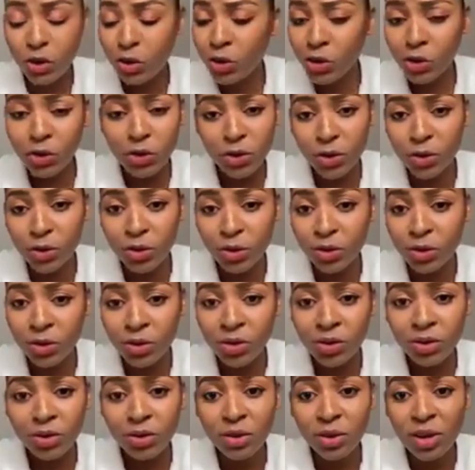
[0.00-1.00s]

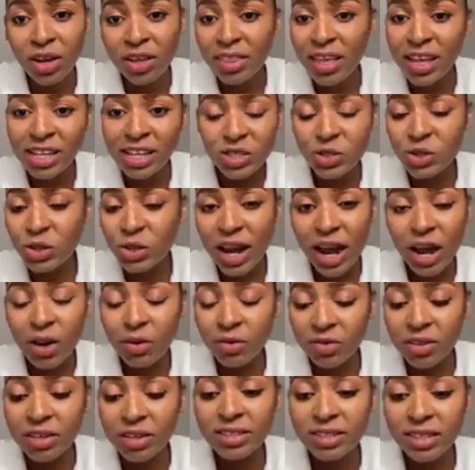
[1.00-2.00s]
No. That's not
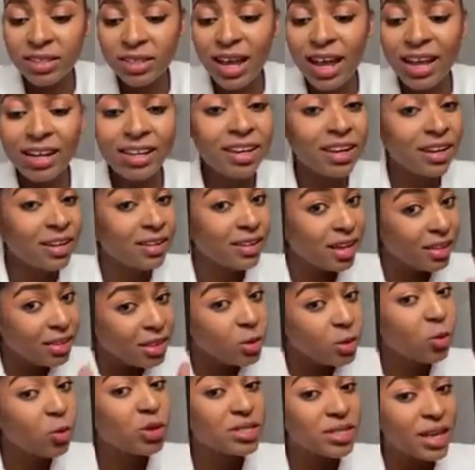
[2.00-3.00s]
how things are done.
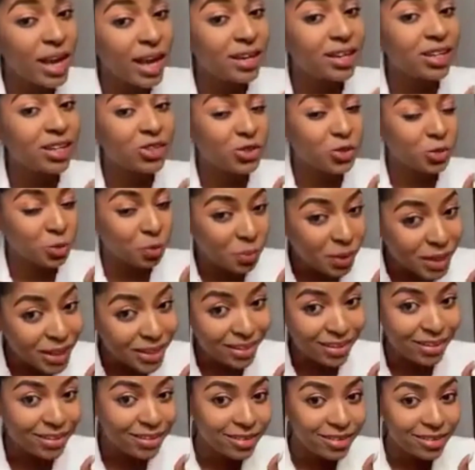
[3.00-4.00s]
Nothing was handed to
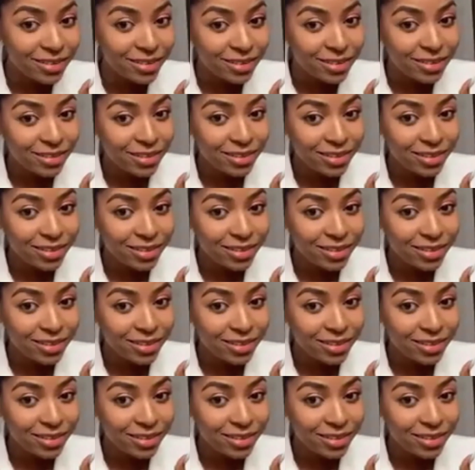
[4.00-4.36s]
me.